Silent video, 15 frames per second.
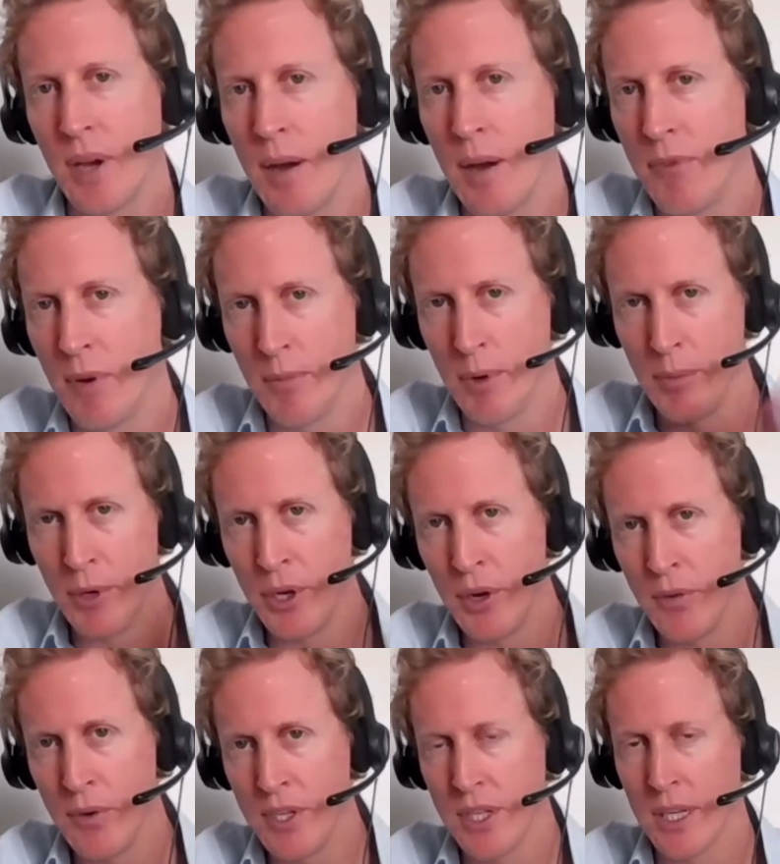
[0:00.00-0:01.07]
from Bermuda
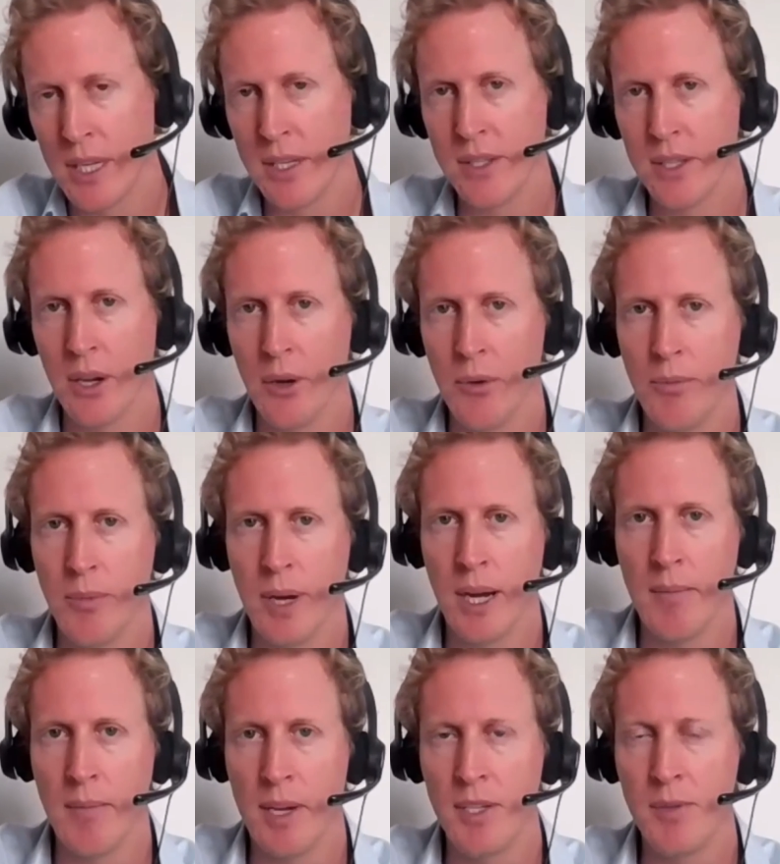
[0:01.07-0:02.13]
originally, so
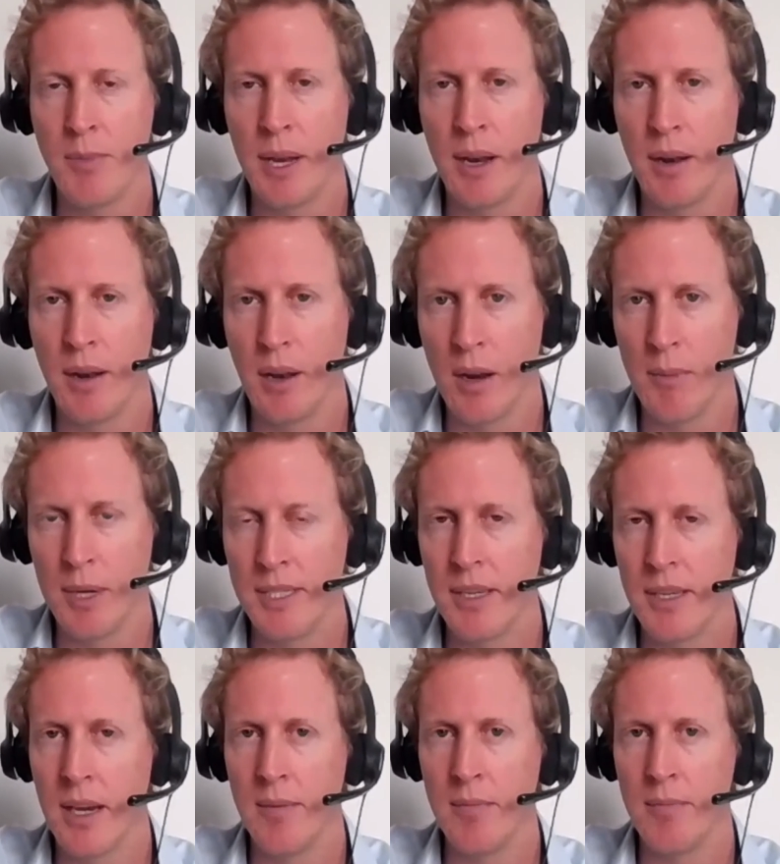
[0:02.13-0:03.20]
I spent a lot of my
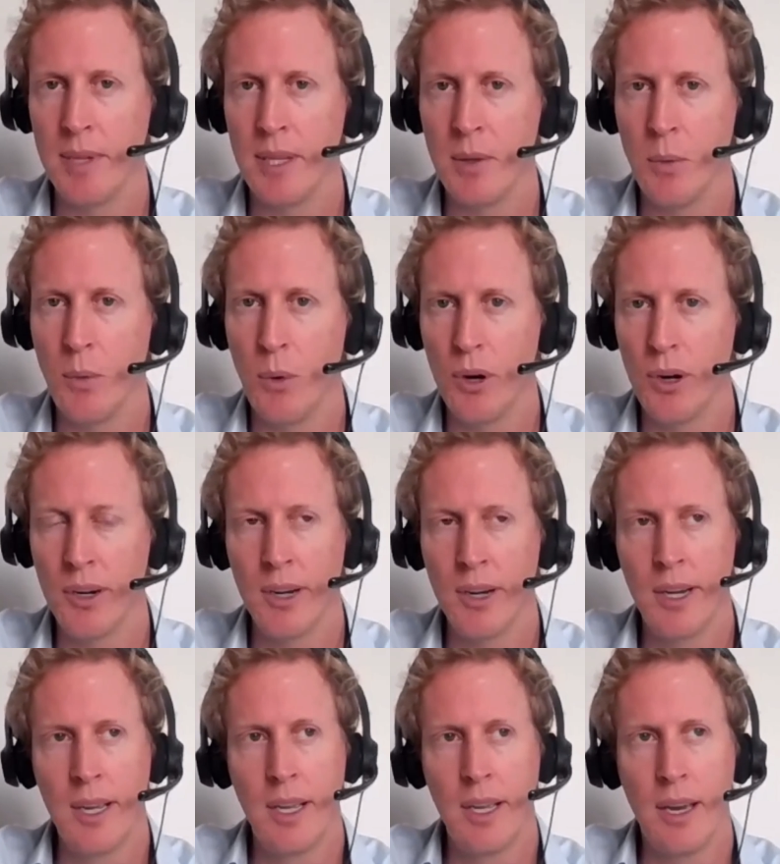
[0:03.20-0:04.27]
time in the water,
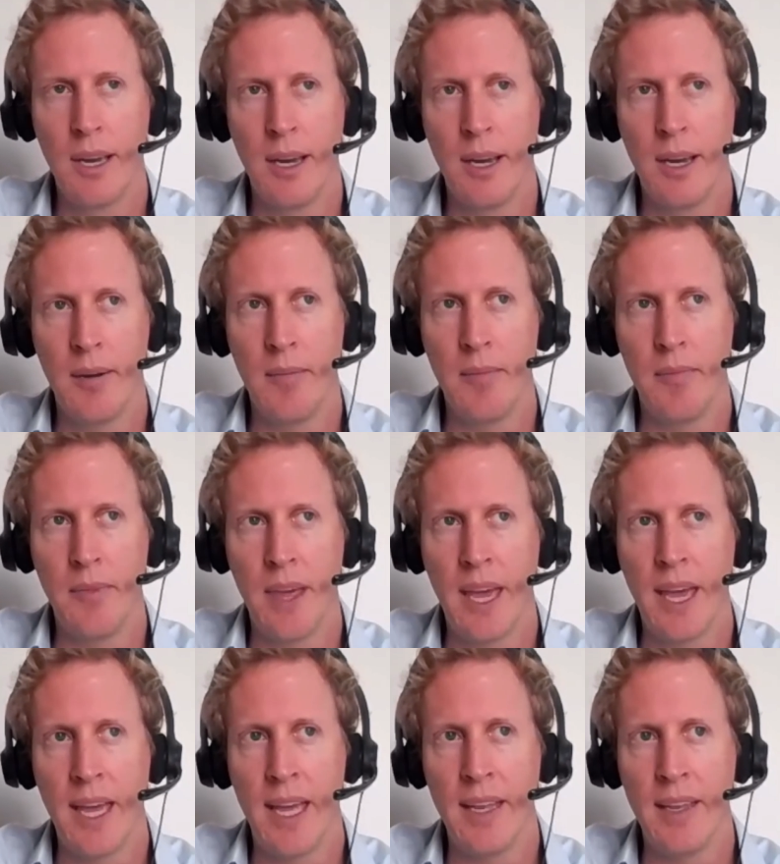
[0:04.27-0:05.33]
and
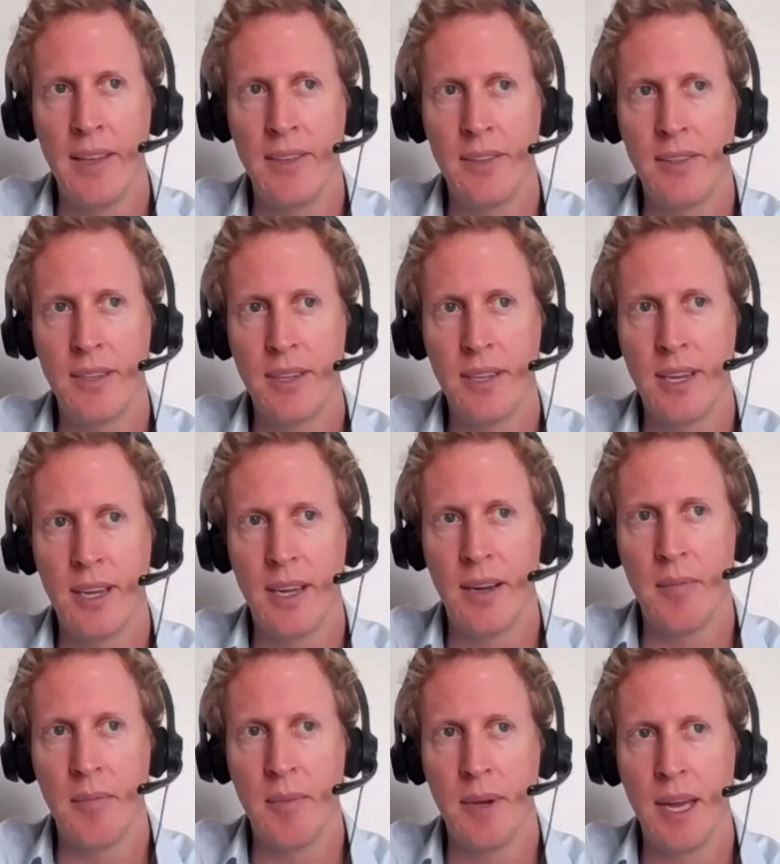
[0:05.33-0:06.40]

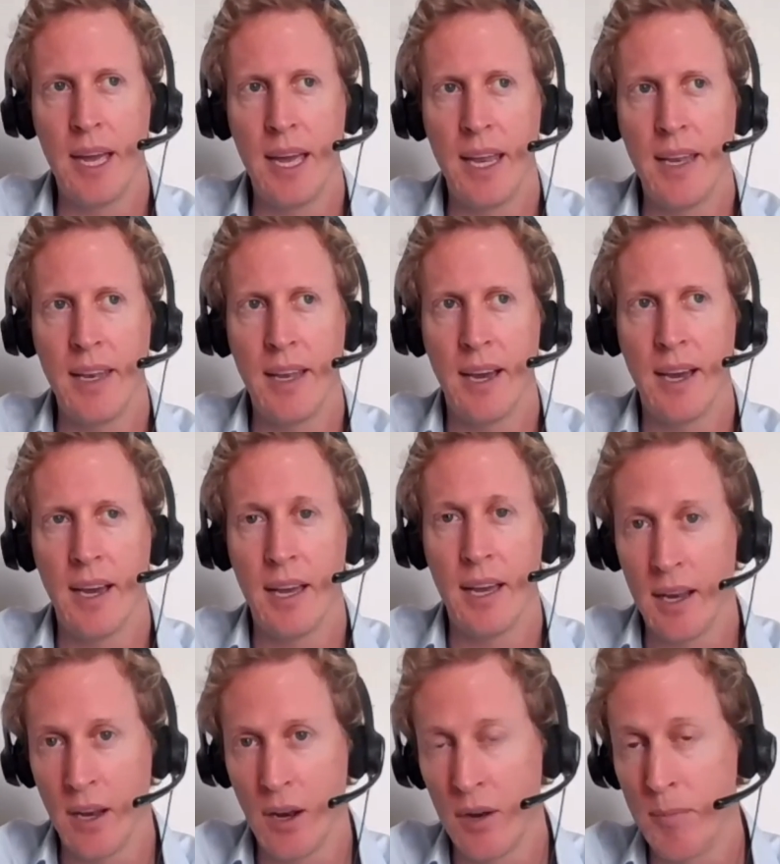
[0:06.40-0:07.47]
a
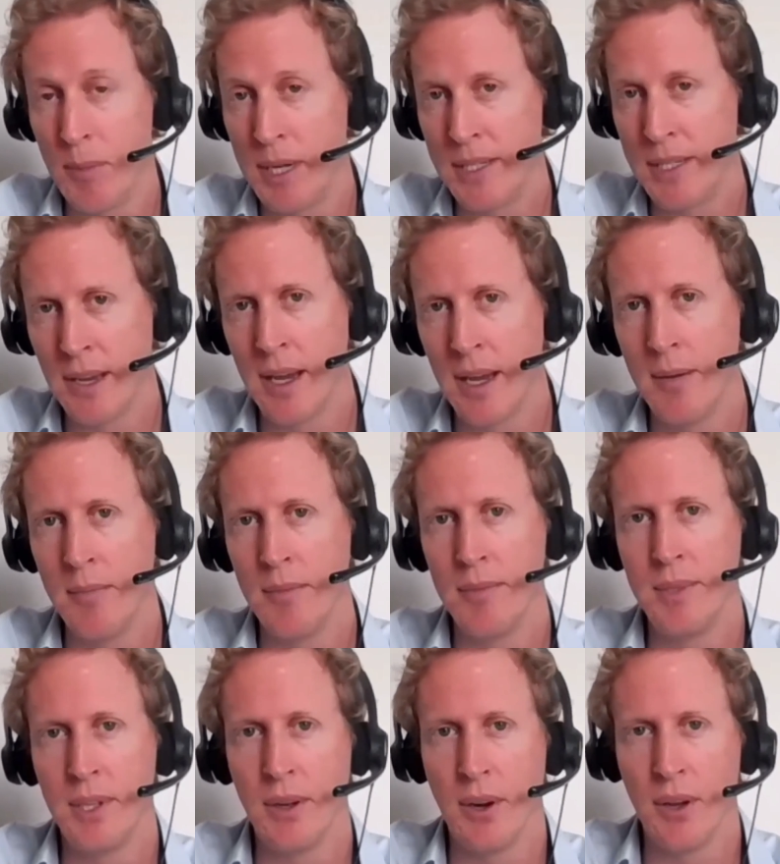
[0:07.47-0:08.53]
lot of my time,
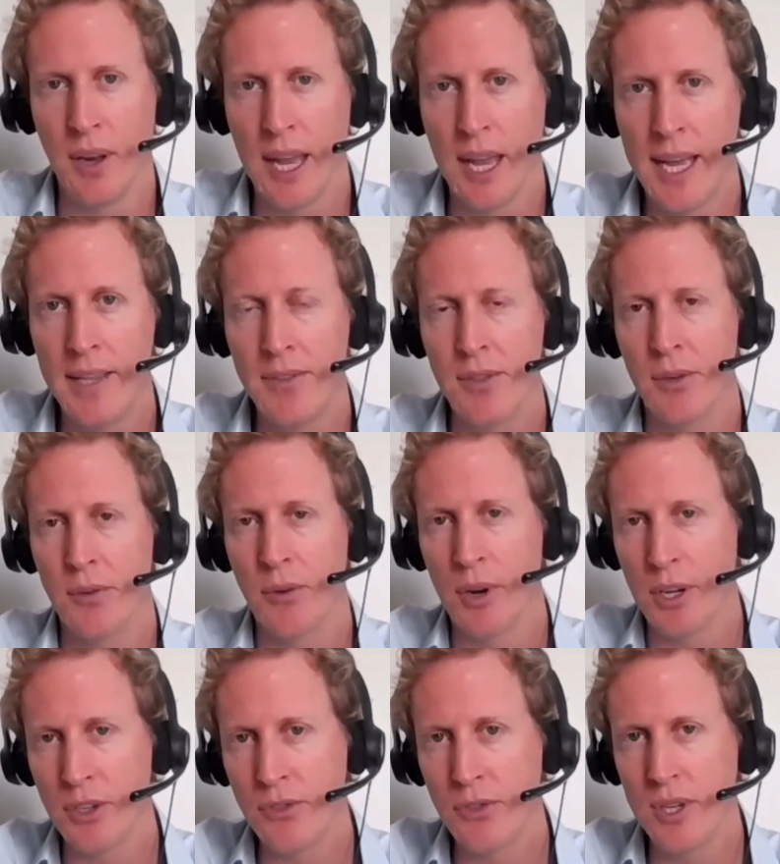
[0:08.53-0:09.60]
on land, sort of
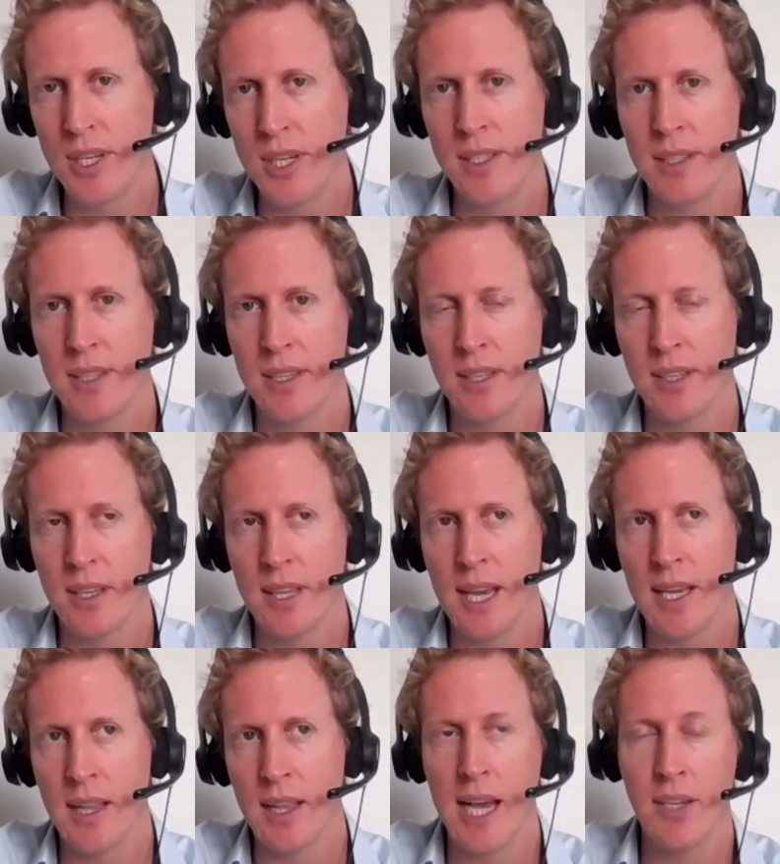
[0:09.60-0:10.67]
growing trees and things like
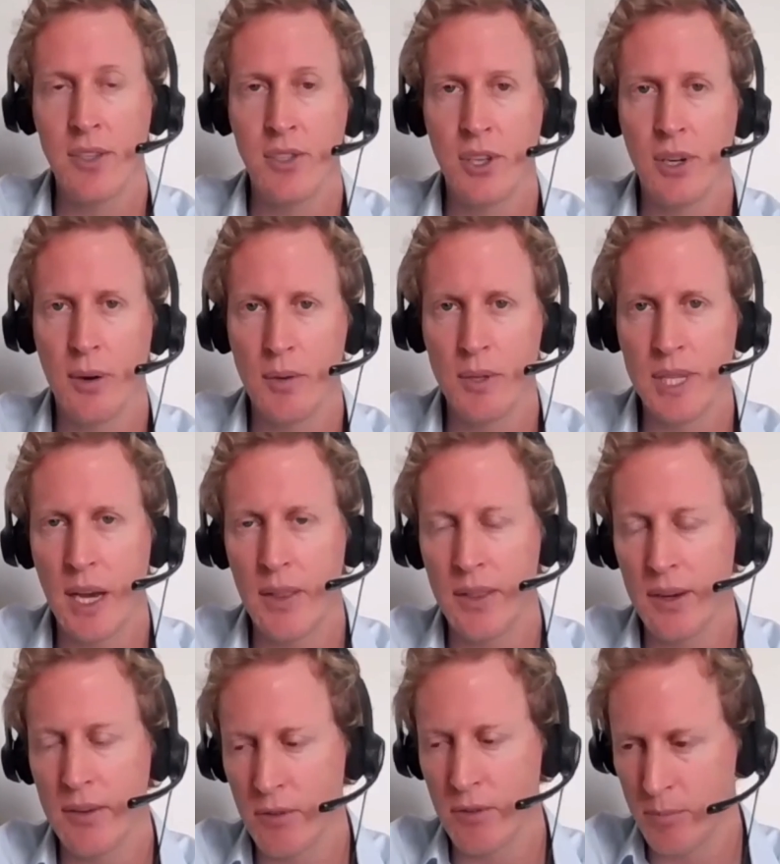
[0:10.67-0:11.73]
that. Last year, I was out
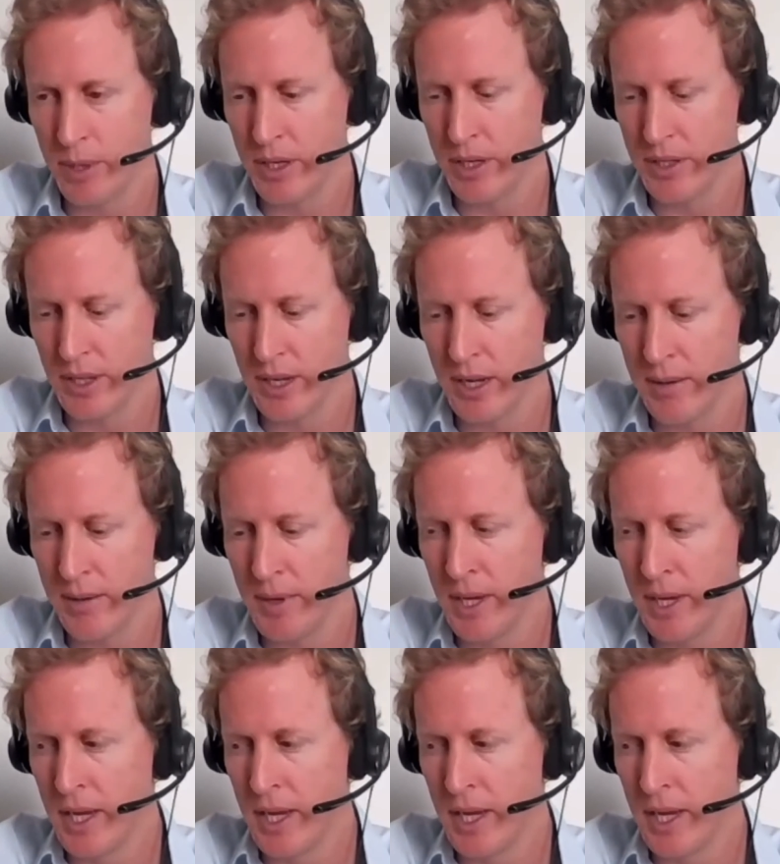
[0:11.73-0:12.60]
there for a period of time,